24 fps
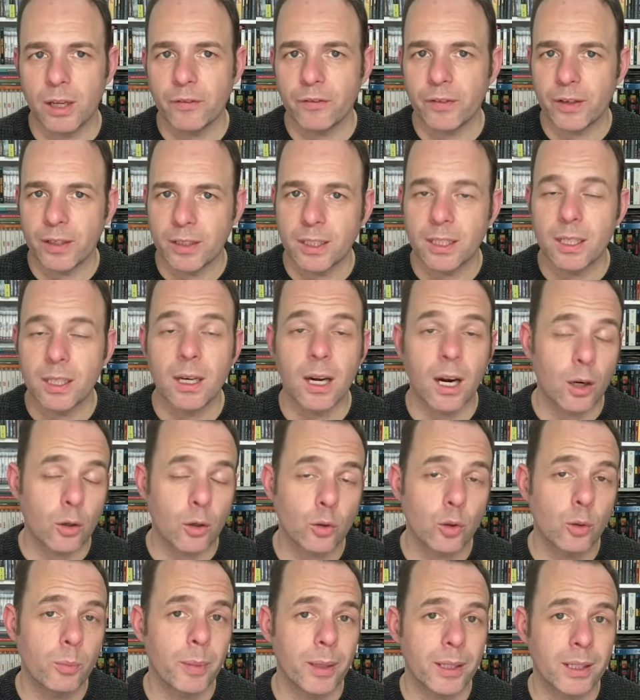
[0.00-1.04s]
if any,
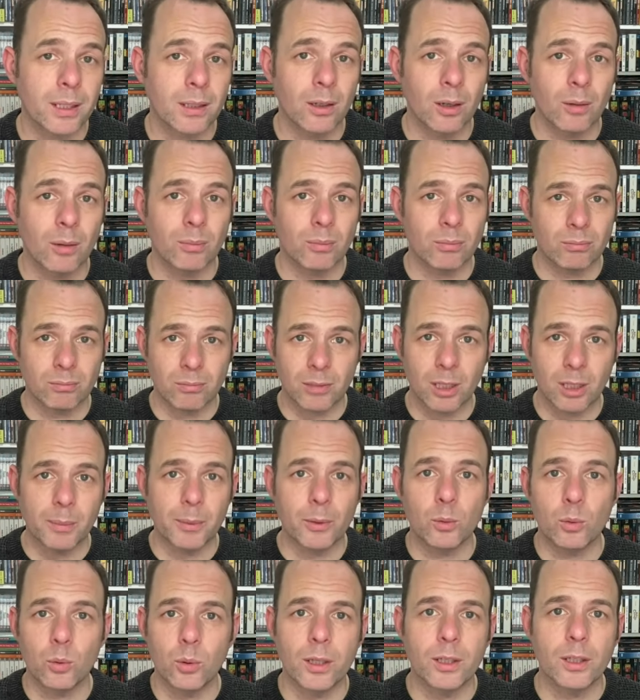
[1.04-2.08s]
are you picking up? Let
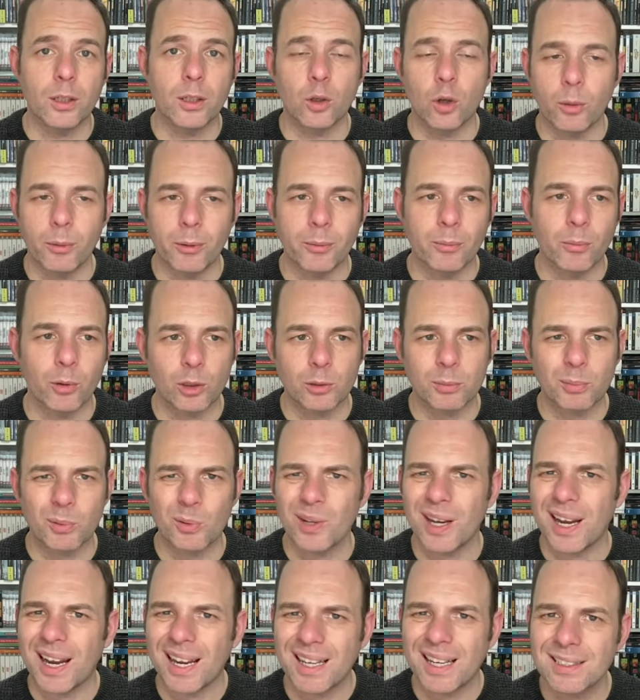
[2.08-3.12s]
me know in the comment box
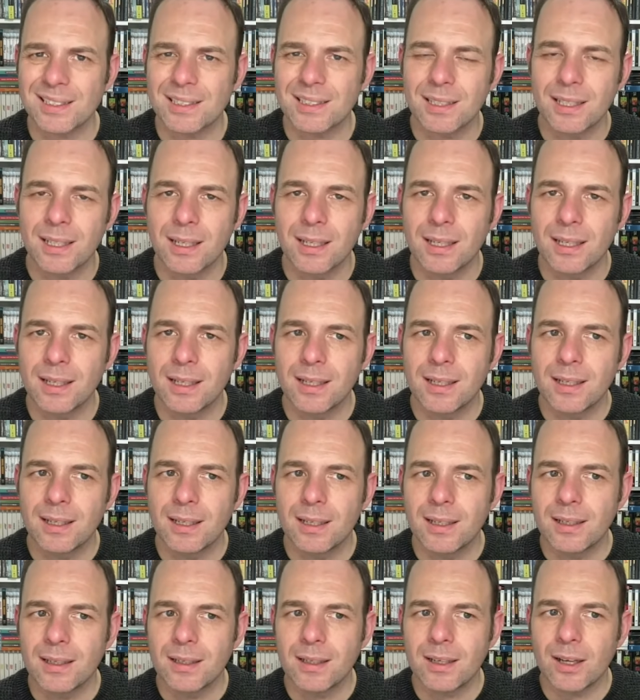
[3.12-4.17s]
below. And
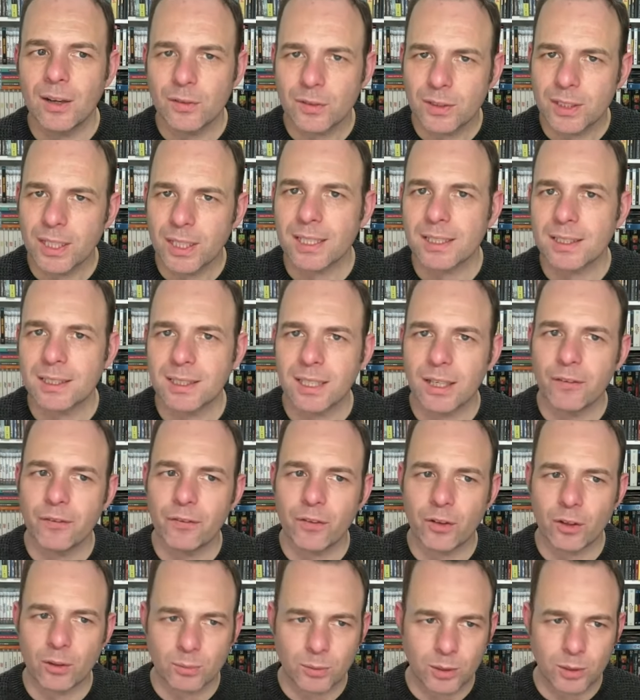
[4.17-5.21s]
if Second
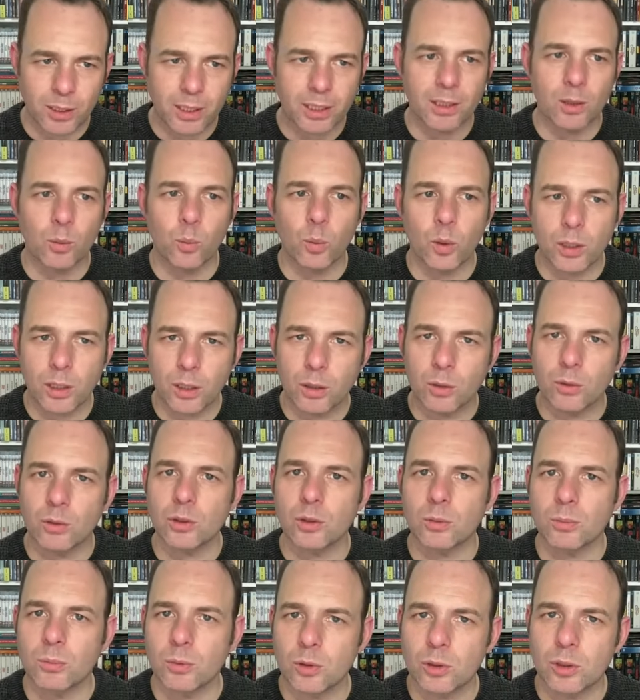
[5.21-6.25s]
Sight Films are kind of working
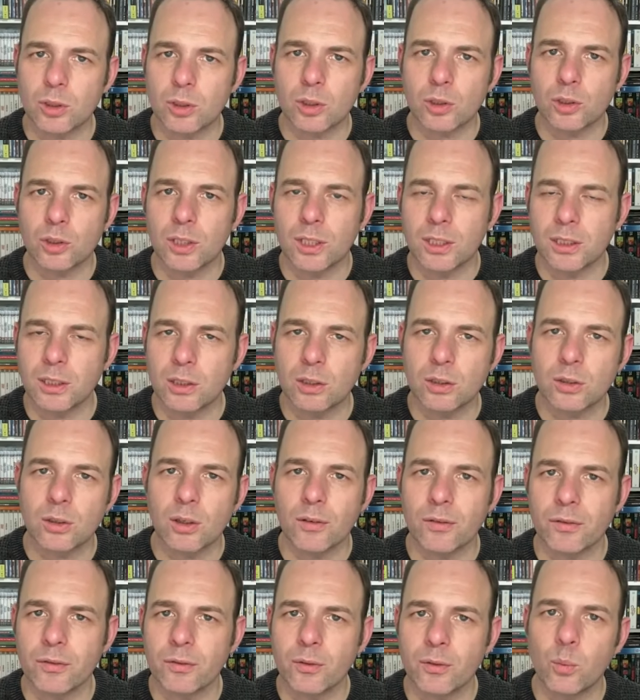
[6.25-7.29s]
on some Scorsese
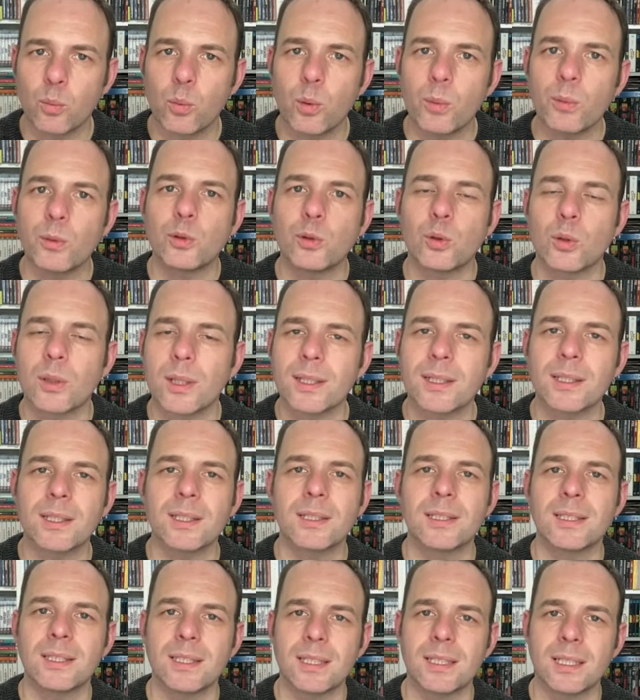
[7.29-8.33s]
stuff, what would you like
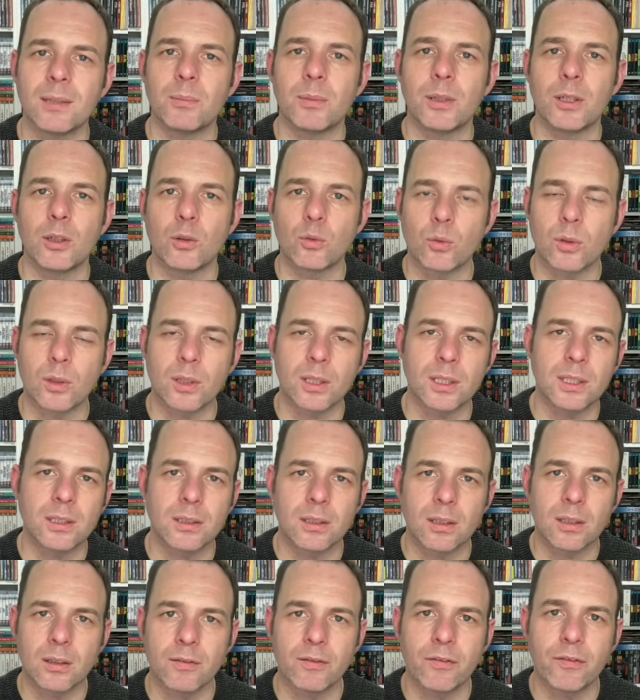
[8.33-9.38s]
to see being
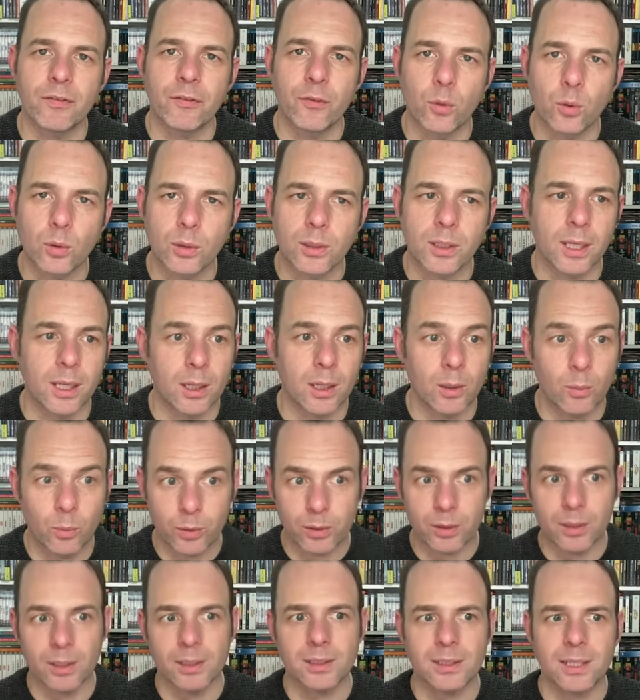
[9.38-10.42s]
released in 4K
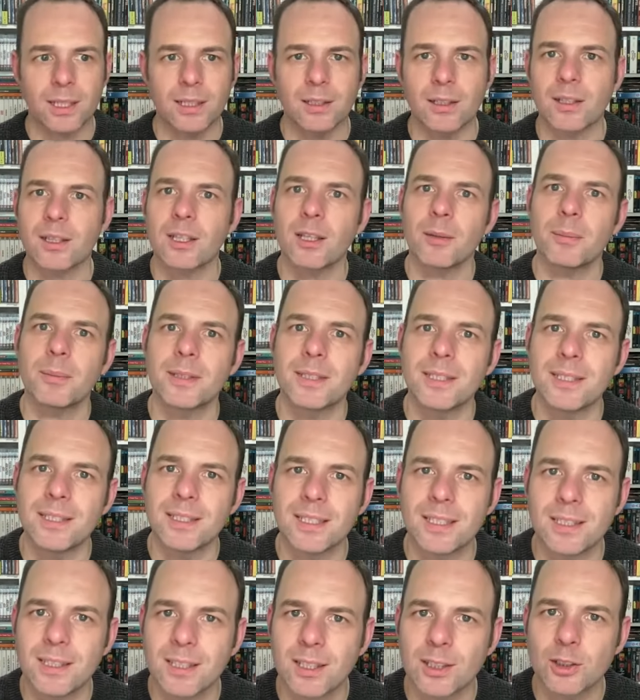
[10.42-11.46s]
with this kind of limited
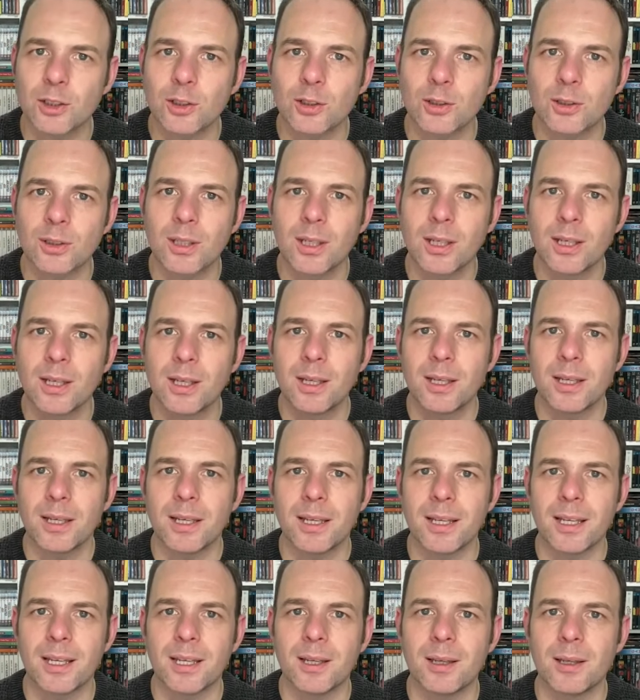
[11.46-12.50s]
edition
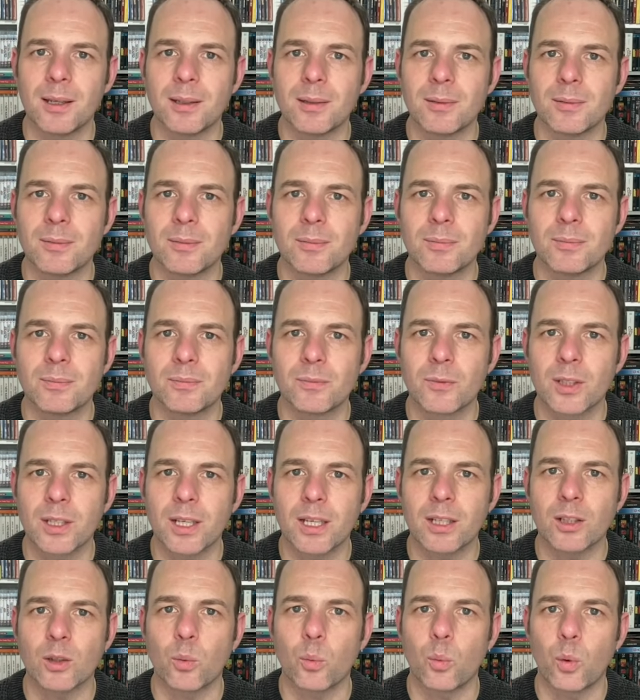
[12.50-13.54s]

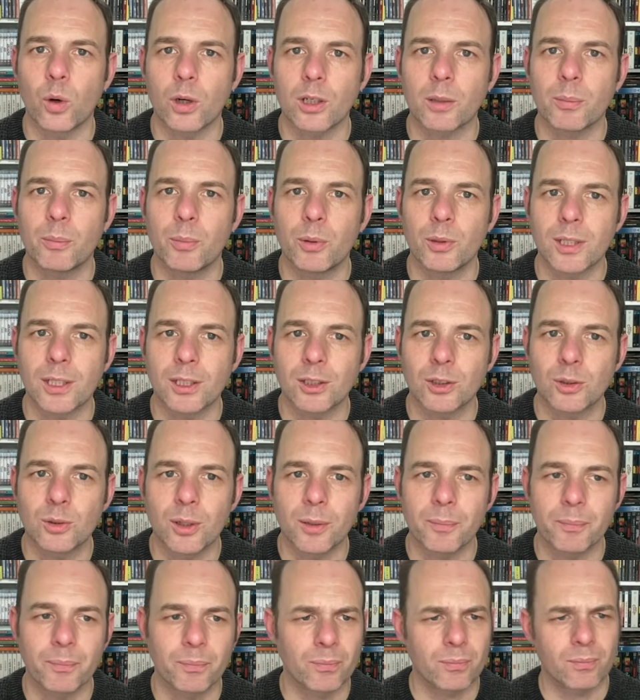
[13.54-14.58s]
kind of work put
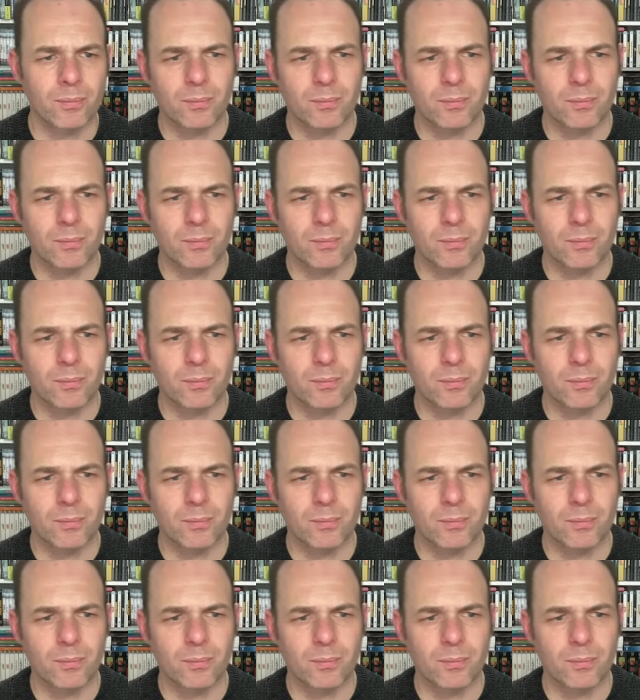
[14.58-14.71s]
into it?